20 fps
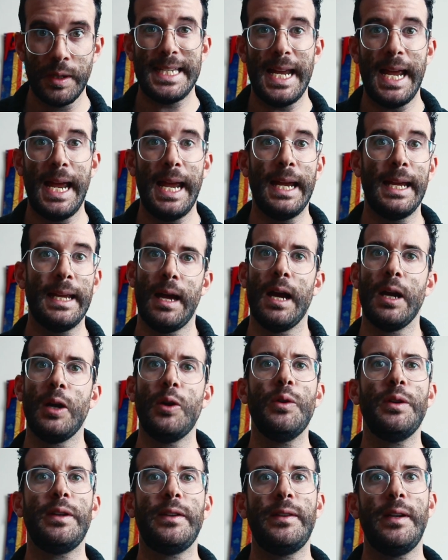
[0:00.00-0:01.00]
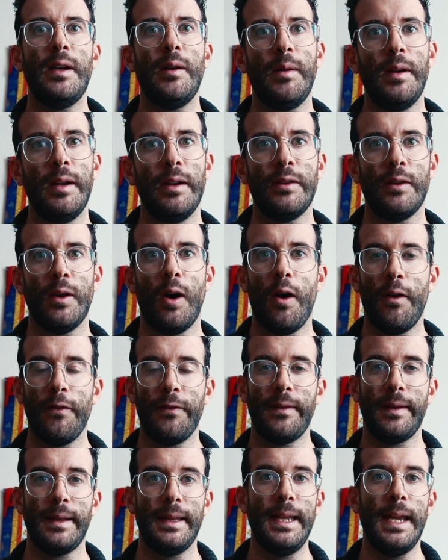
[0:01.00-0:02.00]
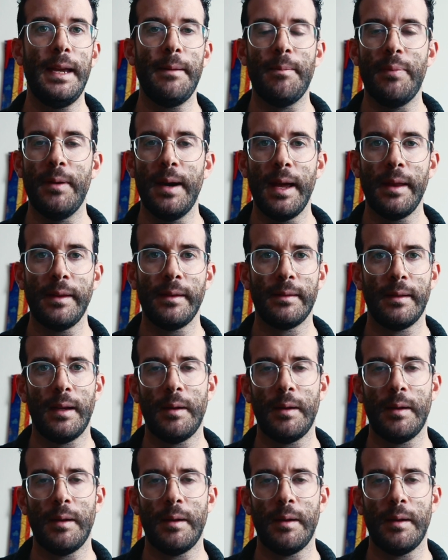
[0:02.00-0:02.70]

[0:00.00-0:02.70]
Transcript: take a good series of deep breaths.